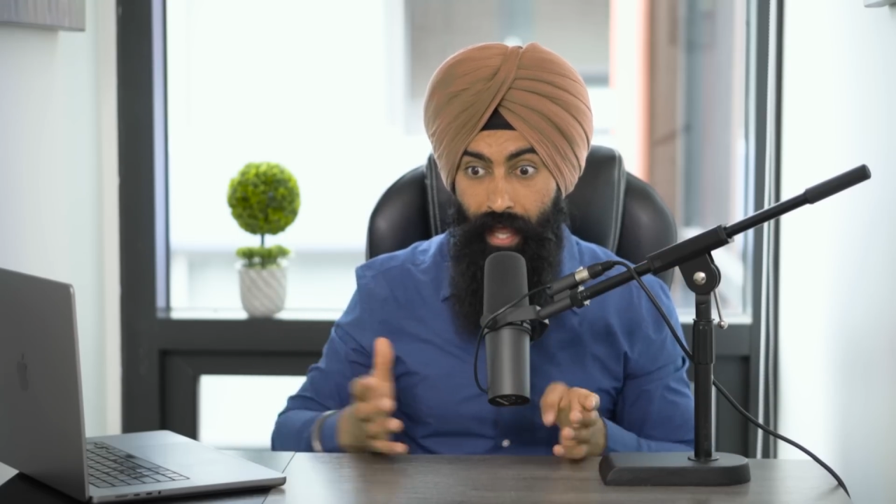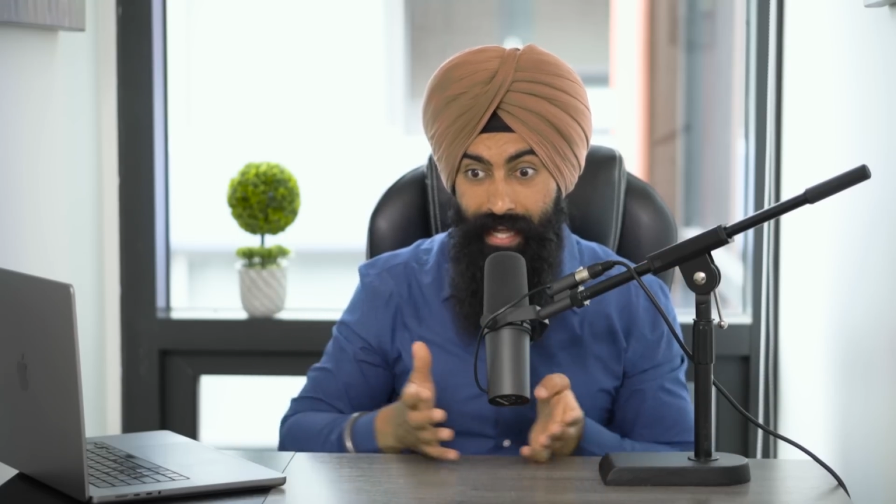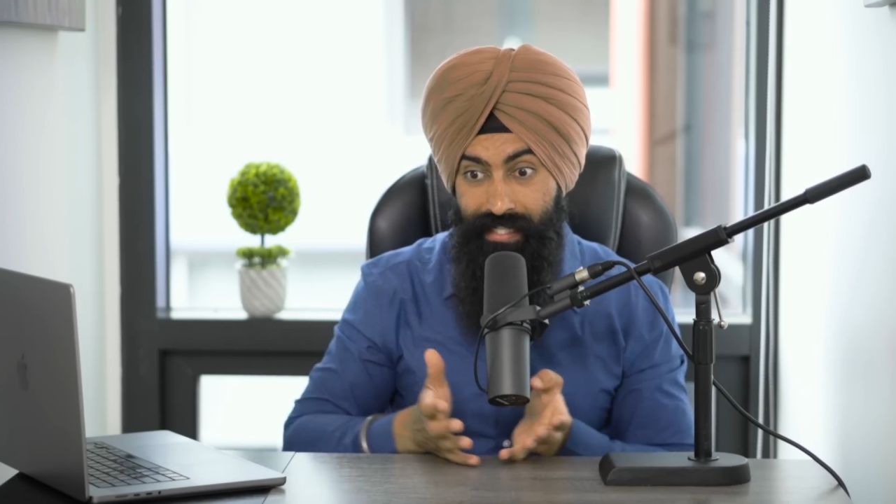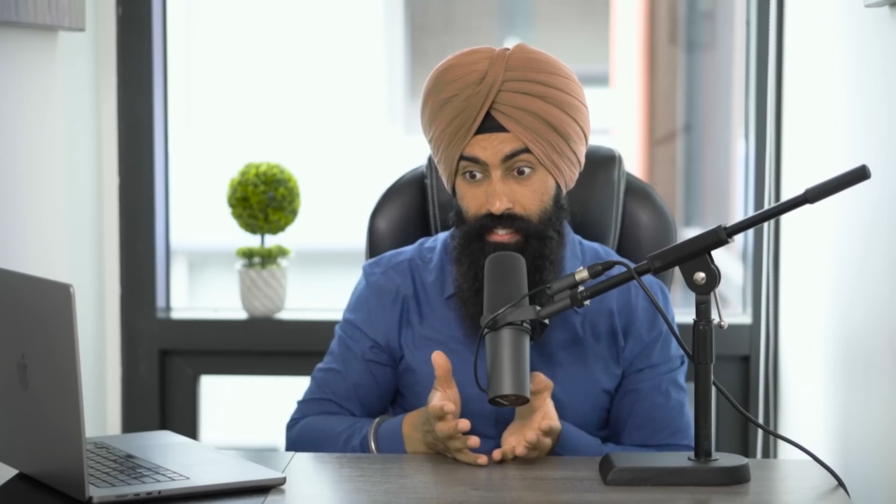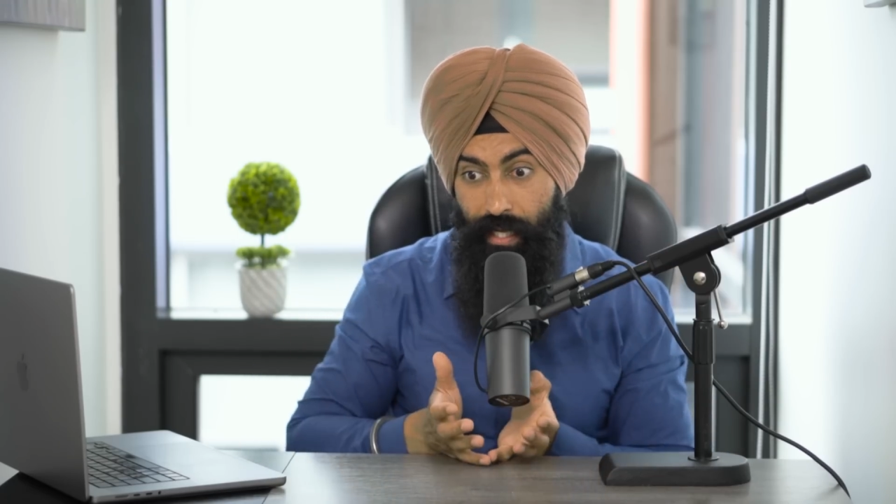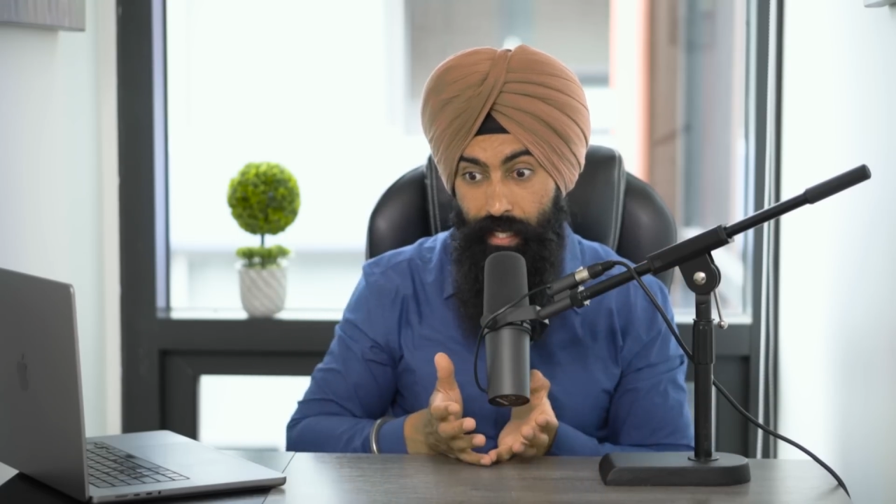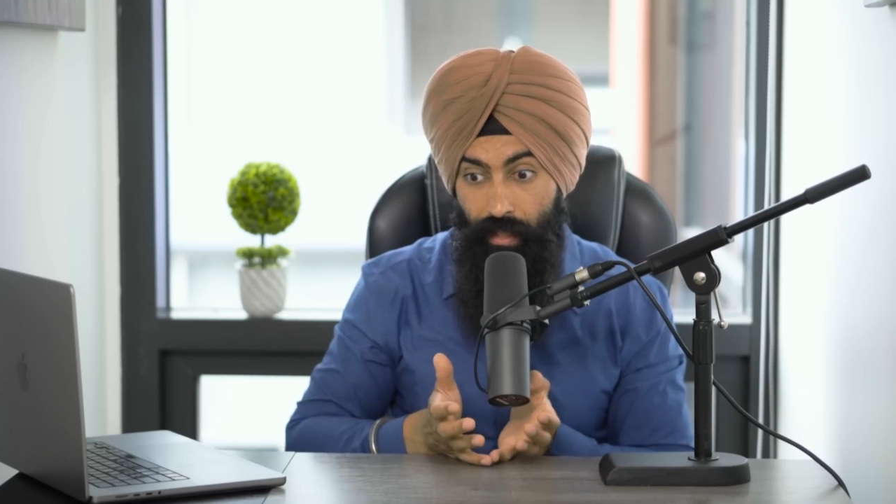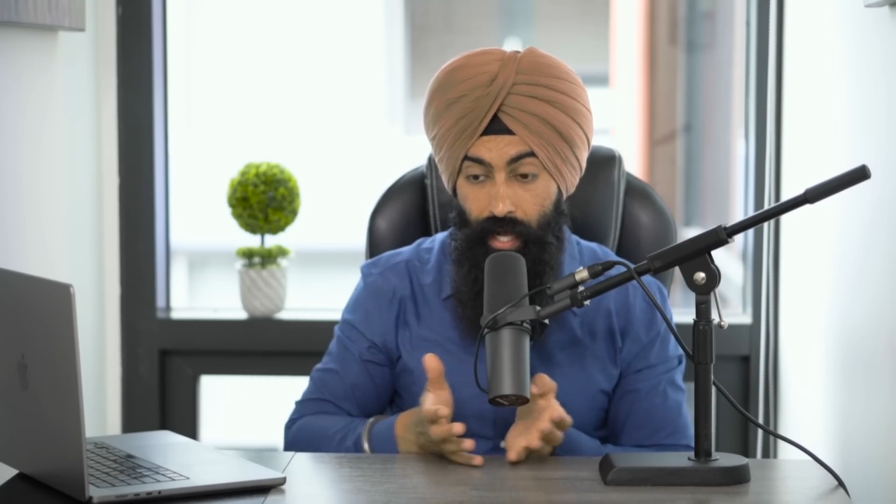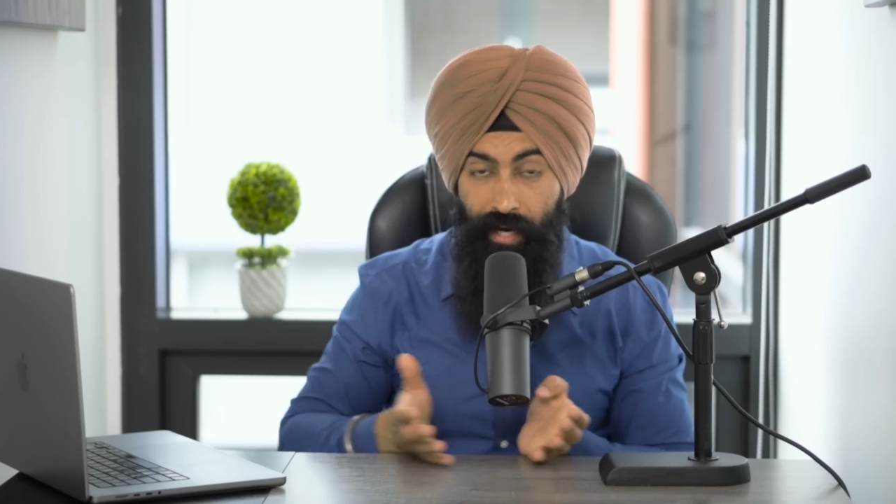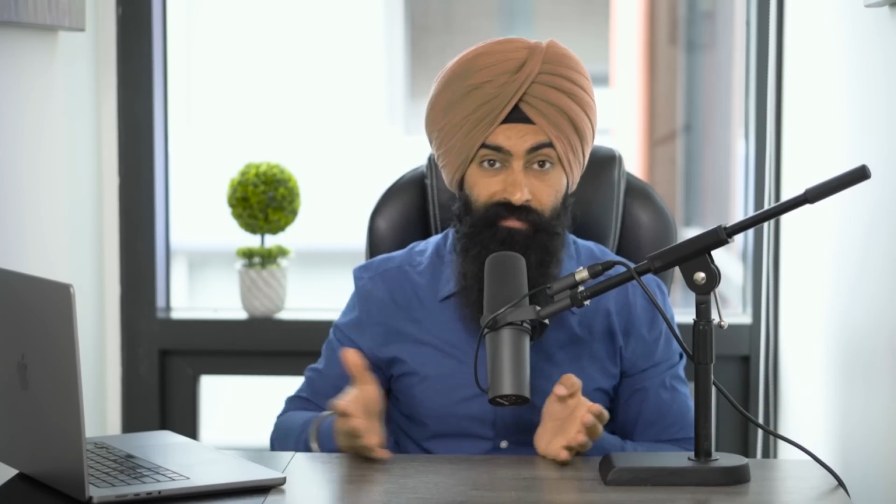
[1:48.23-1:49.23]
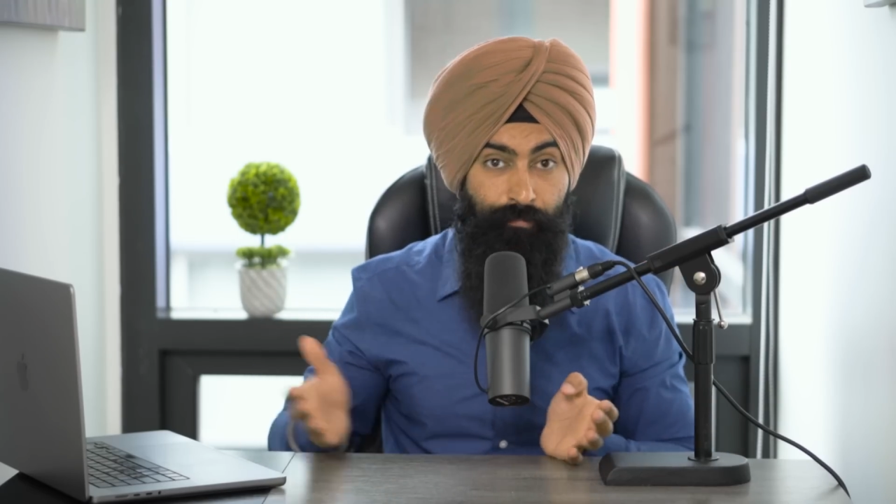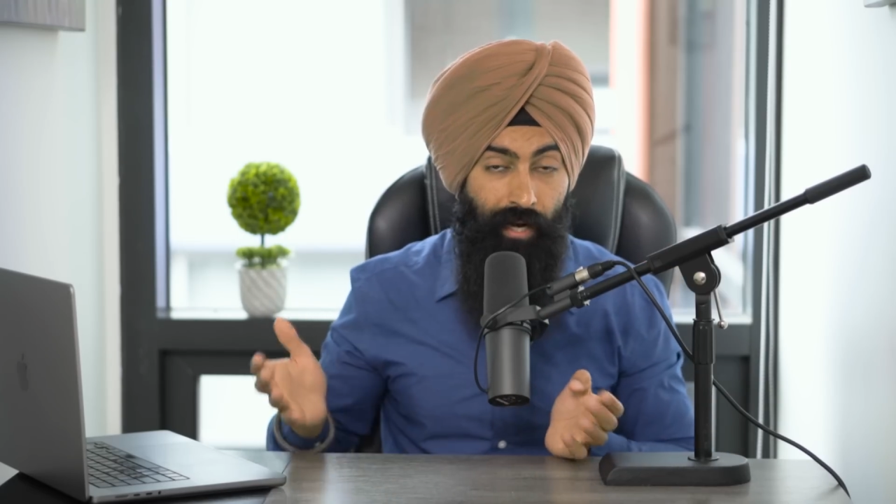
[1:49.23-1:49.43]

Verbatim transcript: has a lot of